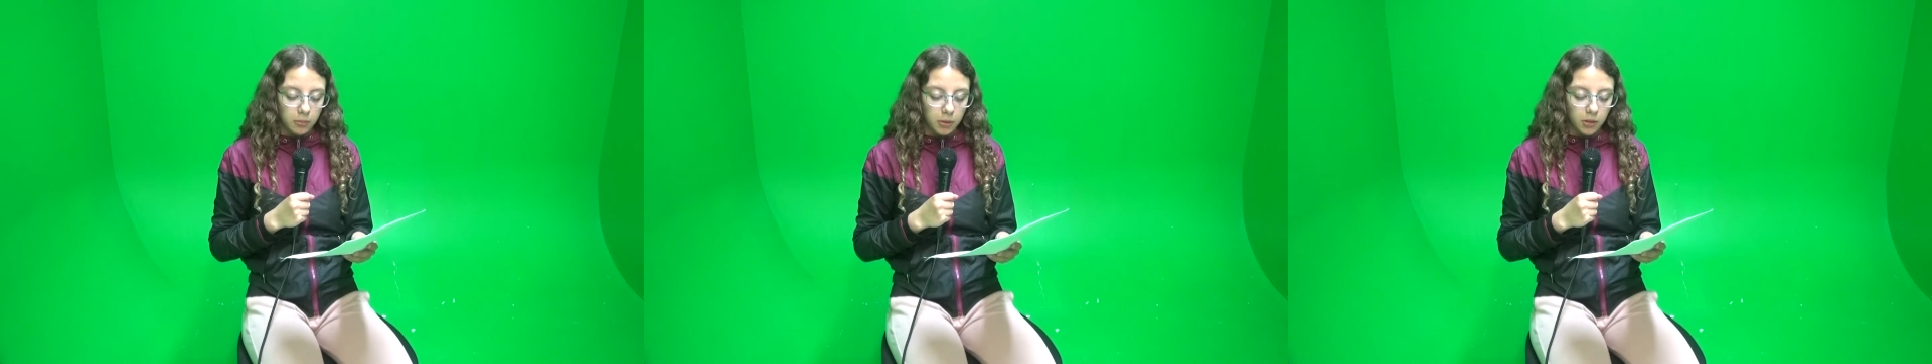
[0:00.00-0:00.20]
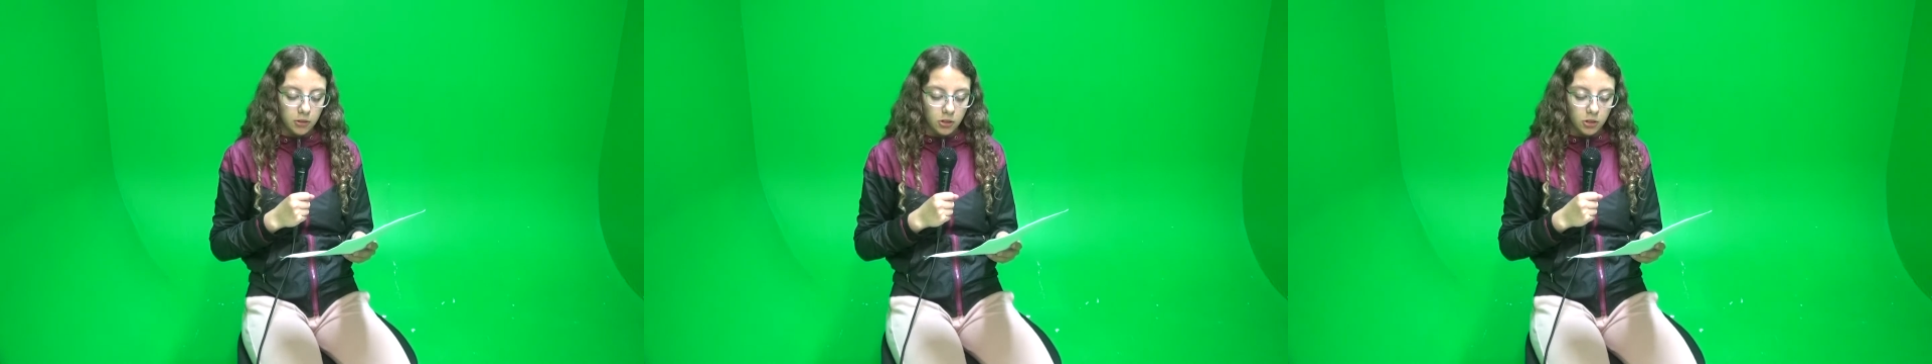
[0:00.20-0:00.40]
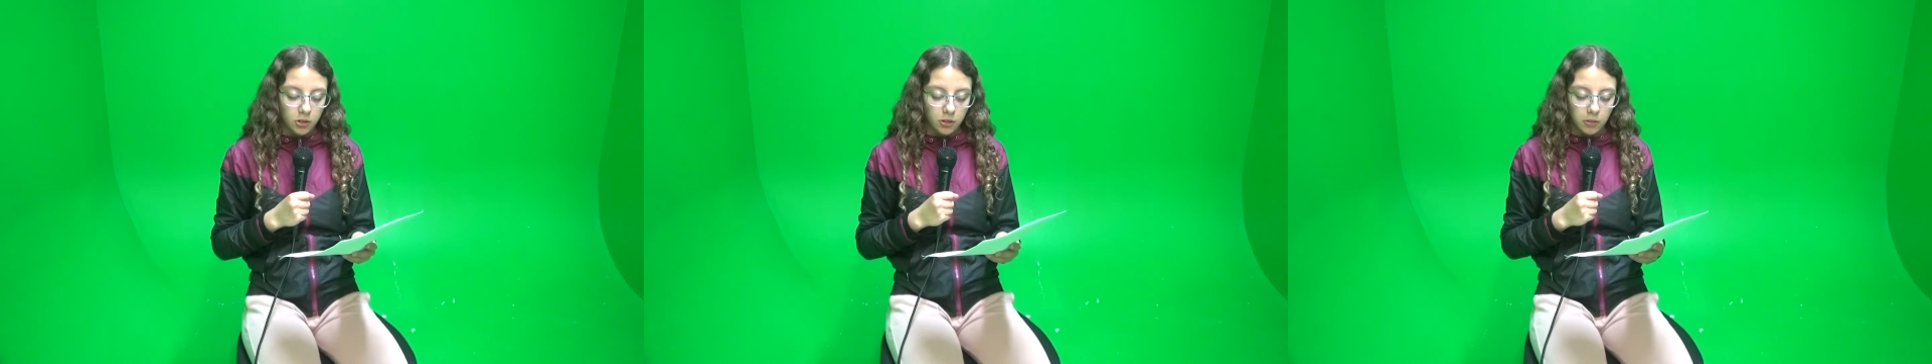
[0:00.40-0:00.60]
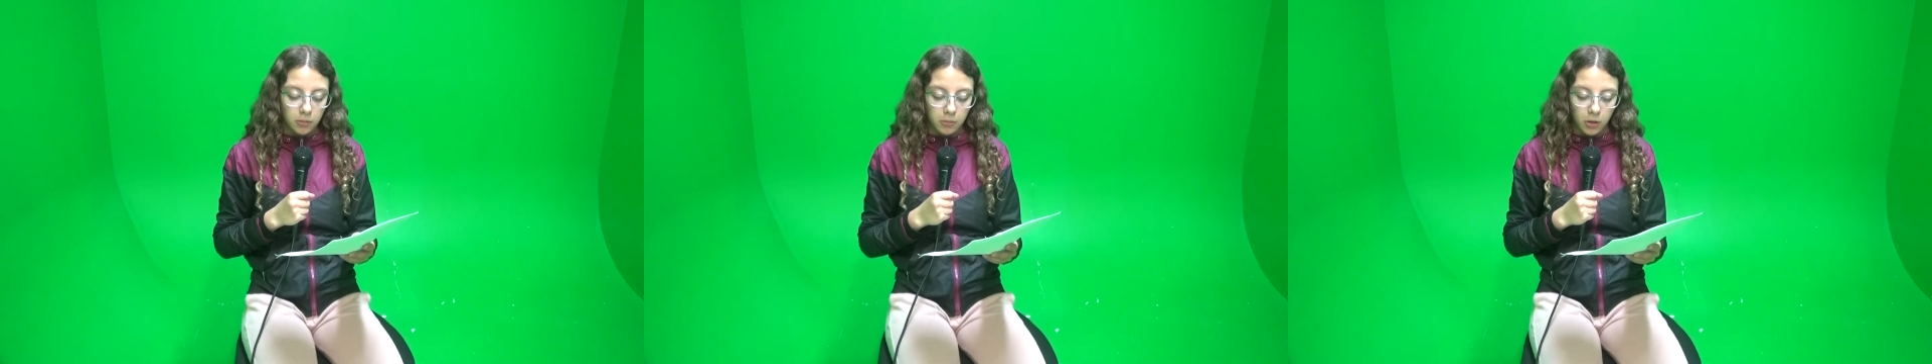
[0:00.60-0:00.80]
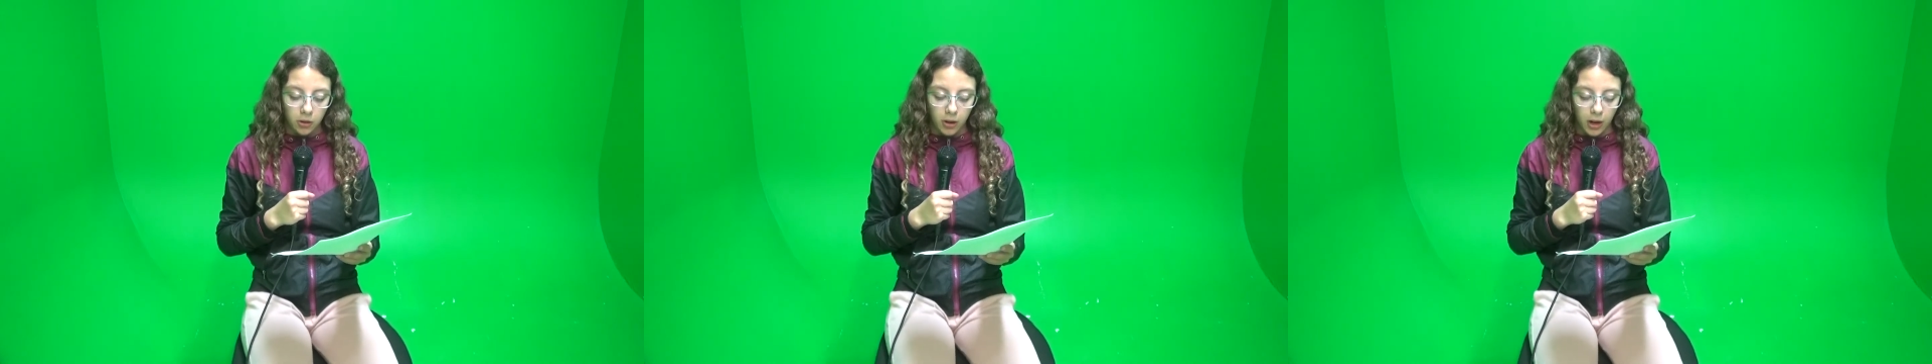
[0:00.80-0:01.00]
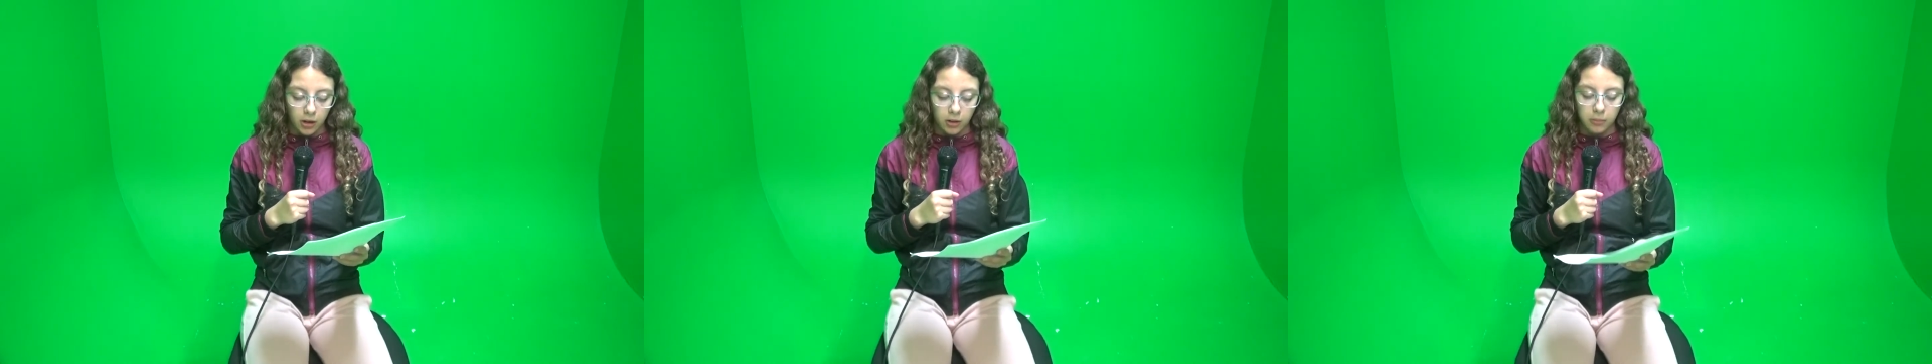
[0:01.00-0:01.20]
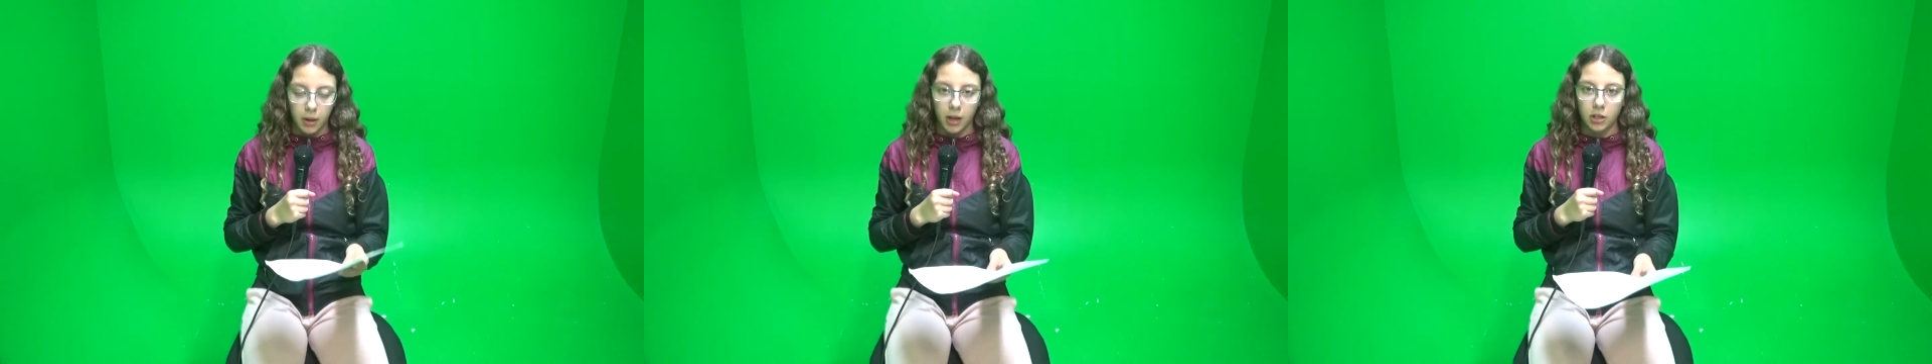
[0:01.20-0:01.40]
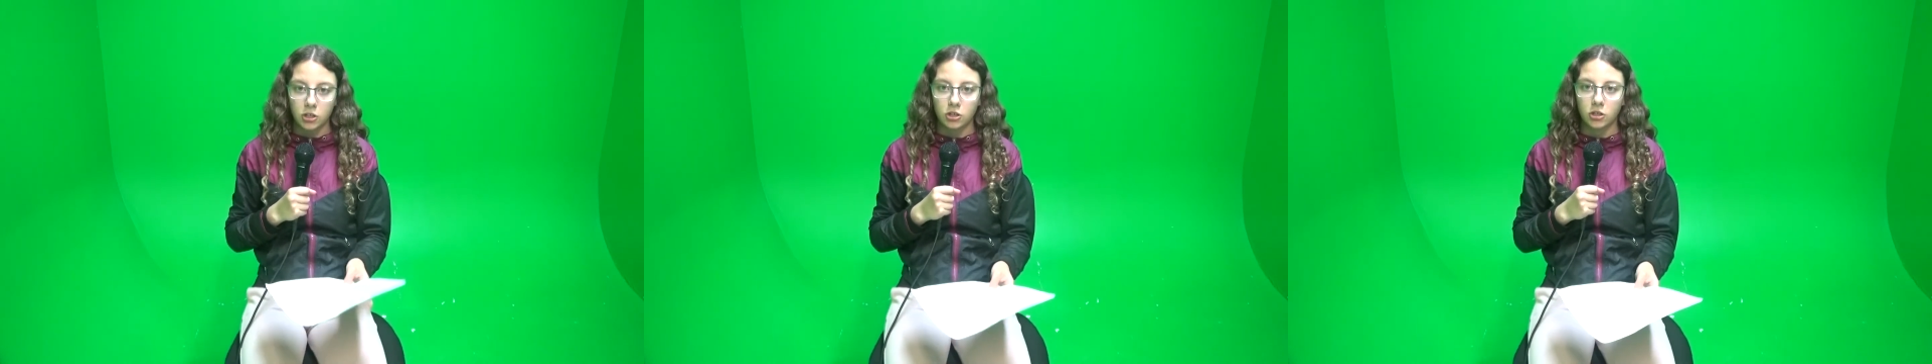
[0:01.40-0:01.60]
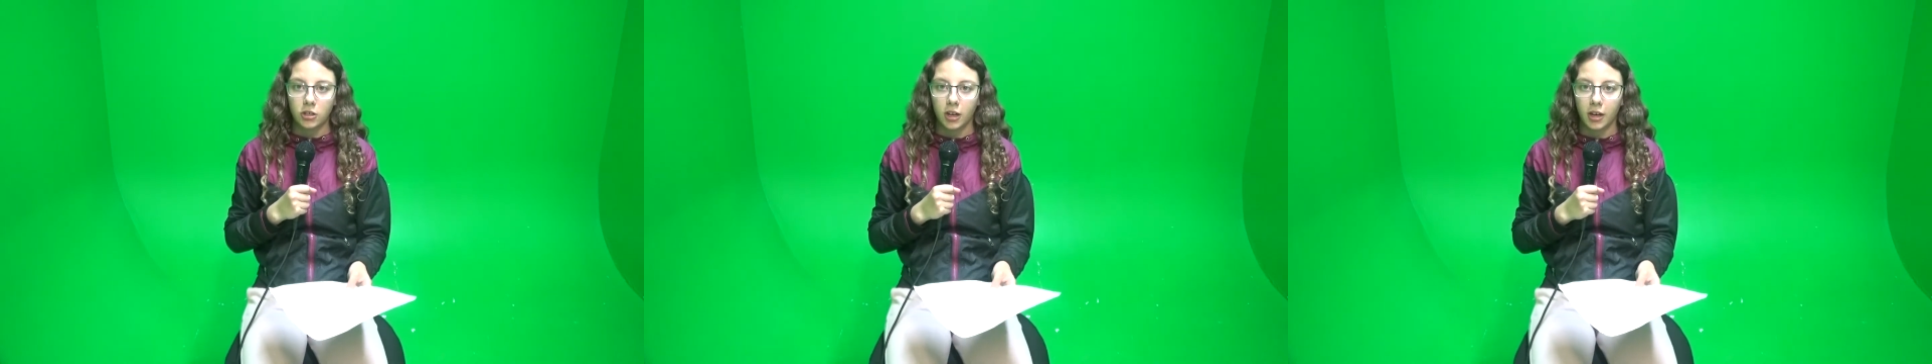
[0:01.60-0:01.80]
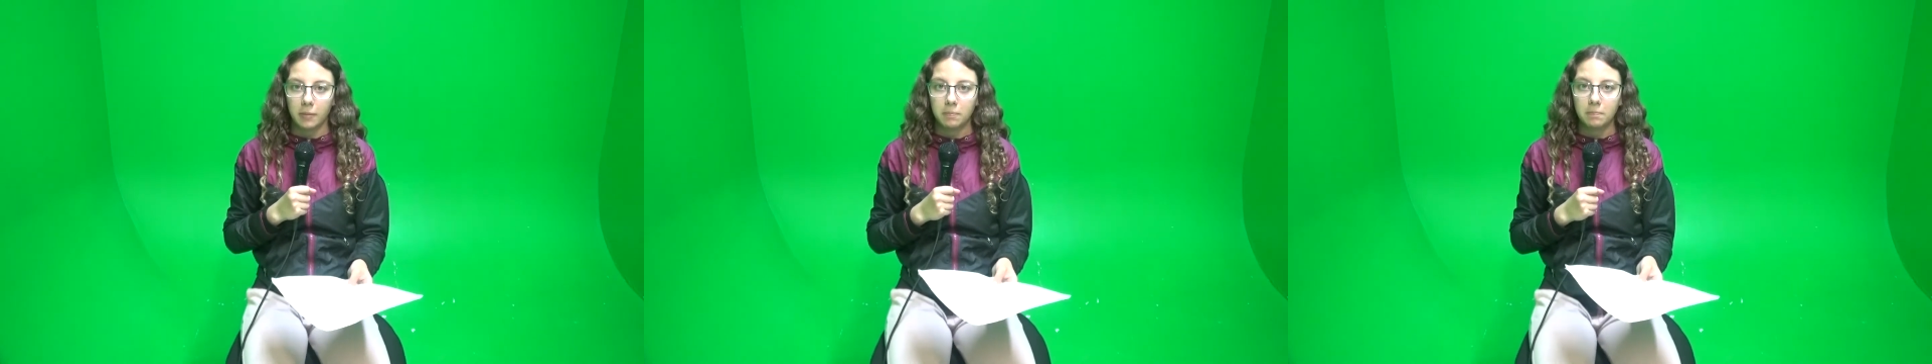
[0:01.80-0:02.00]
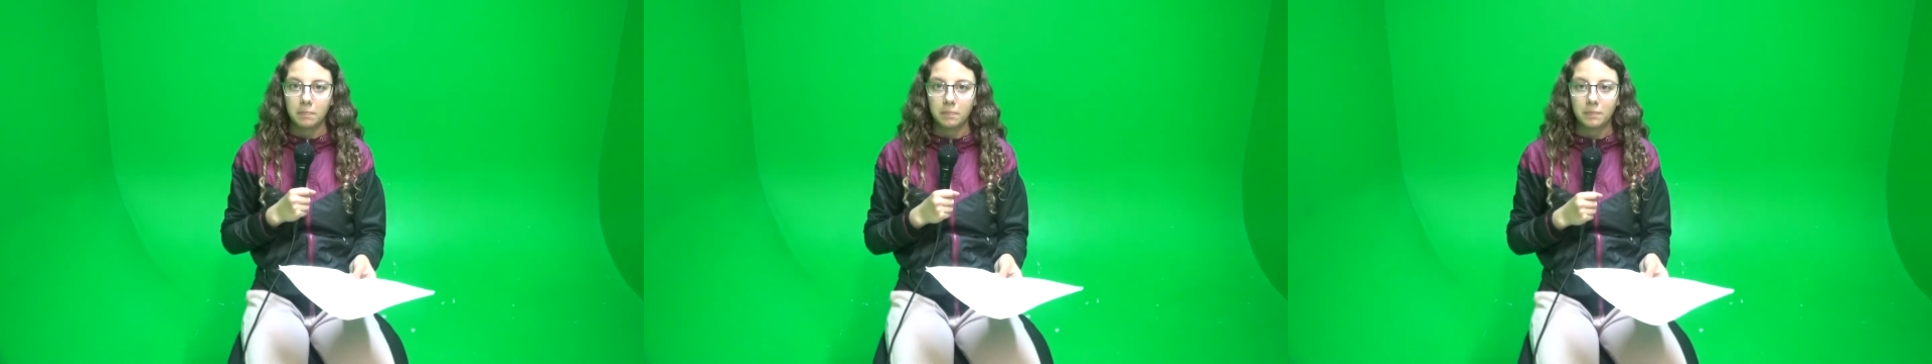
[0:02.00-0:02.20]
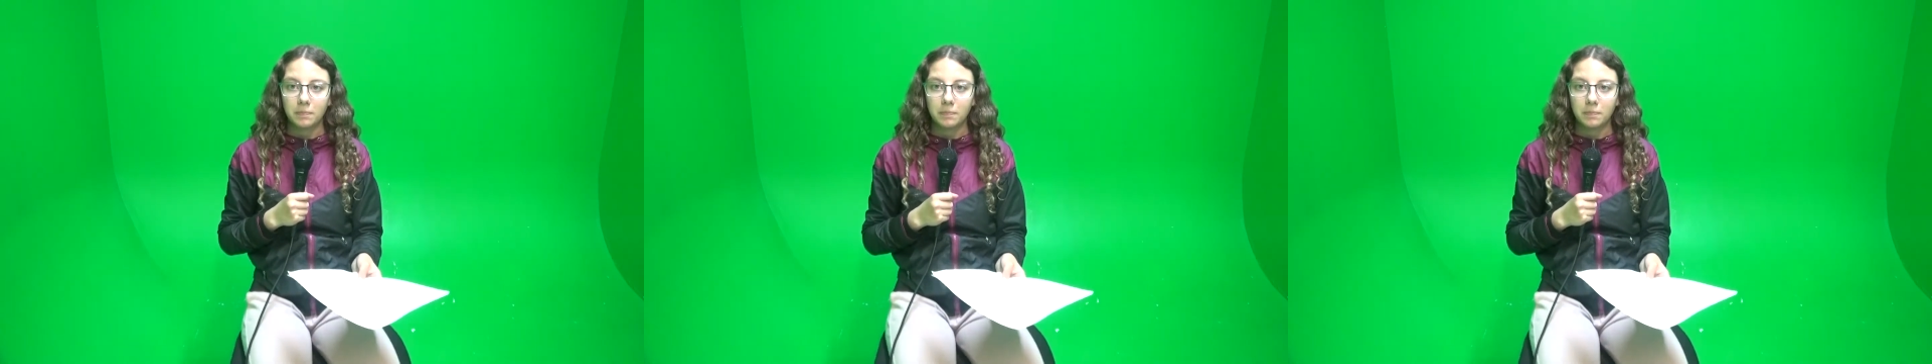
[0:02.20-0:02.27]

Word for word: be sure to know how to manage your time.